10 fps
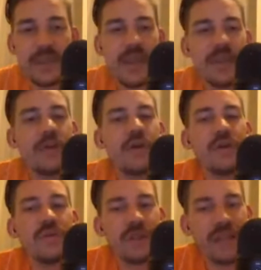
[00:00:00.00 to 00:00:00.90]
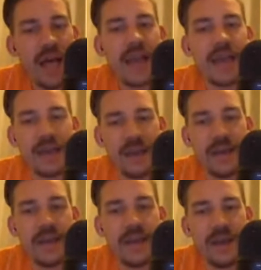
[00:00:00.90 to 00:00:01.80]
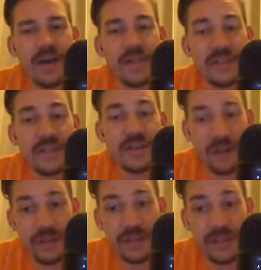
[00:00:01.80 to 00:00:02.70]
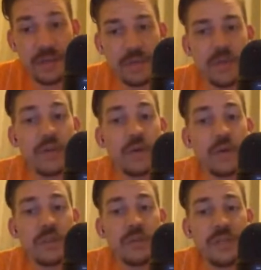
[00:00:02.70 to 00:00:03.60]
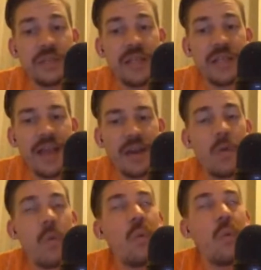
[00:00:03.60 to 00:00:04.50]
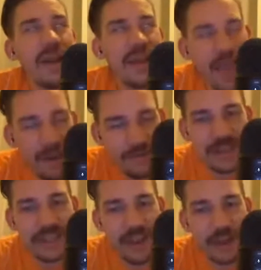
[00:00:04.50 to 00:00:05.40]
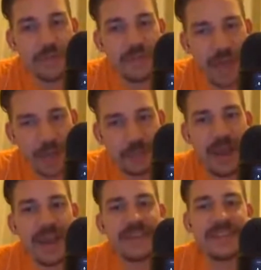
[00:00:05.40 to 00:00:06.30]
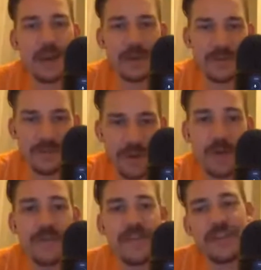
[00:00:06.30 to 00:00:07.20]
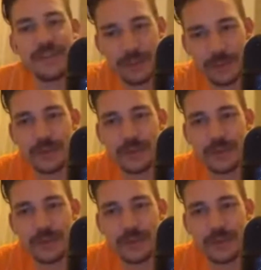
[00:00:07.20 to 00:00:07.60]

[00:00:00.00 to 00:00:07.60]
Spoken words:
They're going to rely in the sequel. They're going to rely quite heavily on flashbacks that will involve the children.